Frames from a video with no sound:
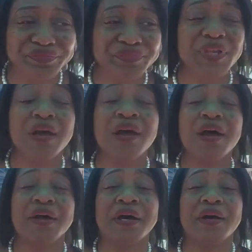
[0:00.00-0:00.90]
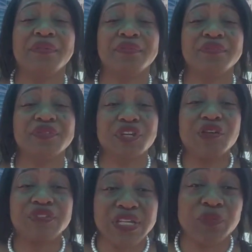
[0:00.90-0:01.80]
hmm, um,
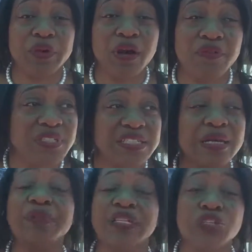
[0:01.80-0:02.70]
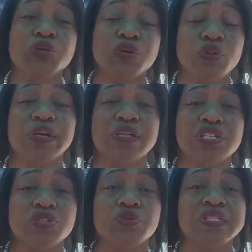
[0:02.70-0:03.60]
service that we're off, just something that you can
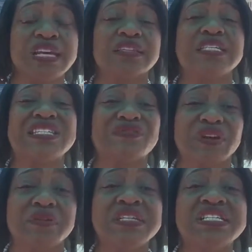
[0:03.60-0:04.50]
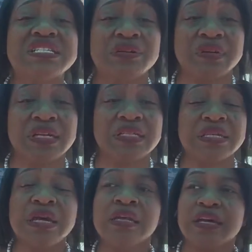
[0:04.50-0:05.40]
quickly do. We take this very
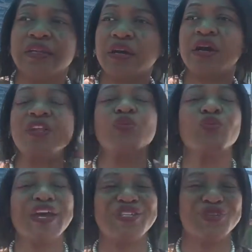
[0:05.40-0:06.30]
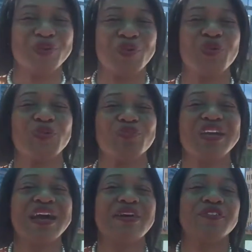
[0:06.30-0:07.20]
serious. Now there are other ways you can work with
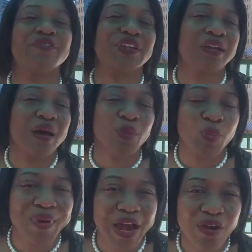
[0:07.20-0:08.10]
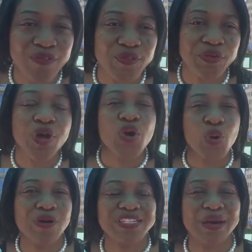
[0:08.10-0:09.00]
me. I have a phenomenal, powerful
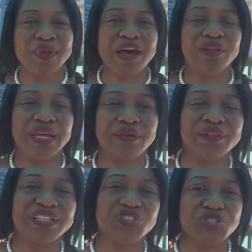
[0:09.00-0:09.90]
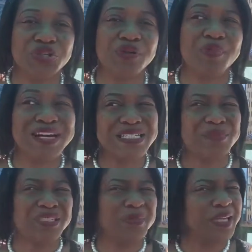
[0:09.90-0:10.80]
course coming out later this year,
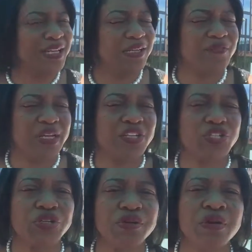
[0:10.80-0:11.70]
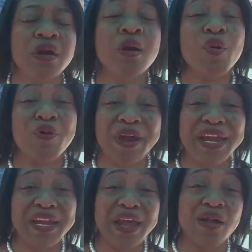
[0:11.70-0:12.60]
possibly the beginning of next year. But
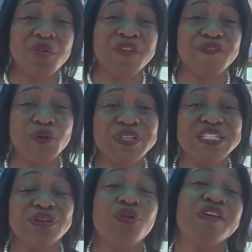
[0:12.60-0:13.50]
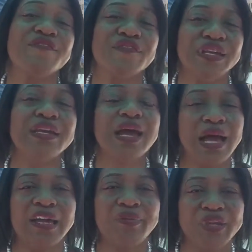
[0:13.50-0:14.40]
right now we're focusing on
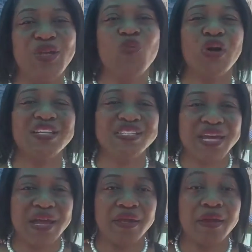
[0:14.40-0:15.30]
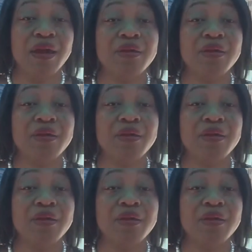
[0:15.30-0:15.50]
VIP one day